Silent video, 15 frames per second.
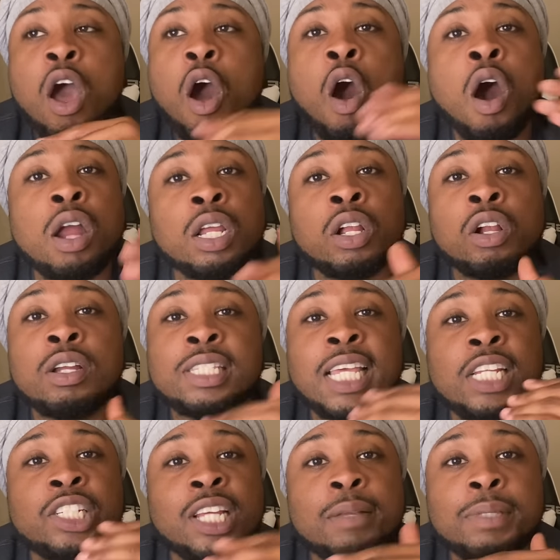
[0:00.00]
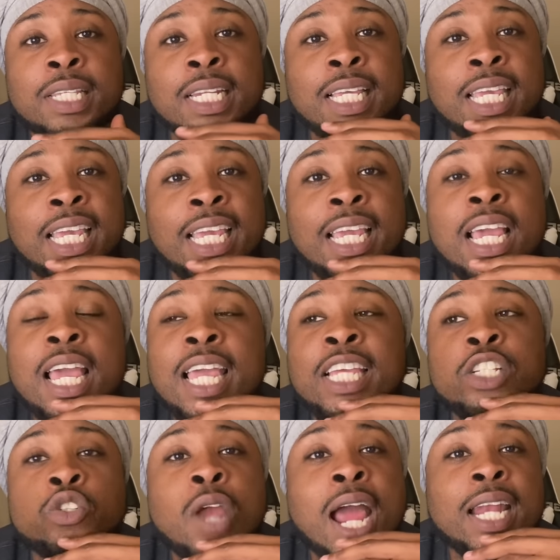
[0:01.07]
All the girls that jumped Tennessee
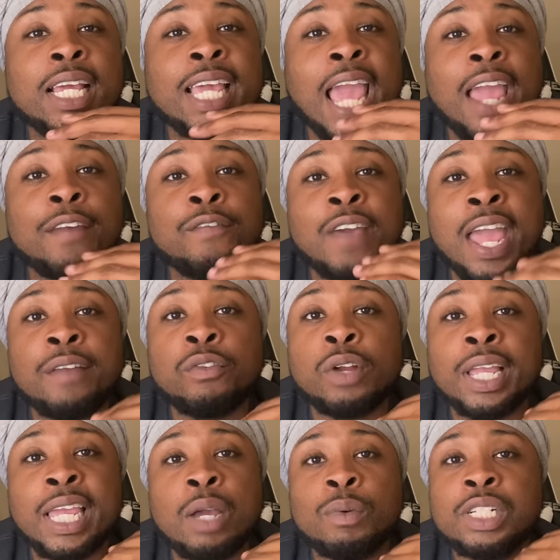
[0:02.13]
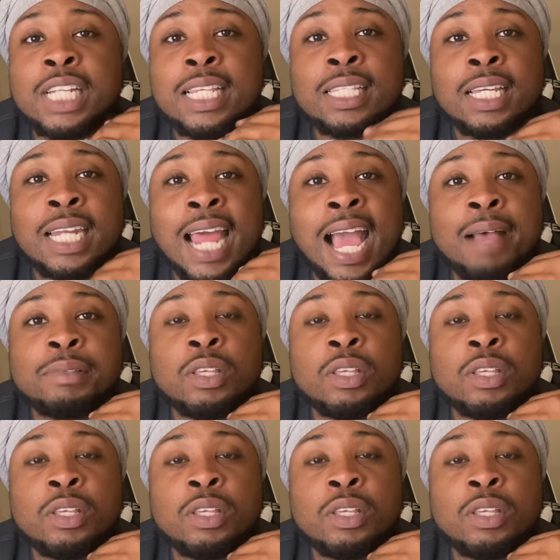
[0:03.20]
is trying to gain favor again with Jessica Dime,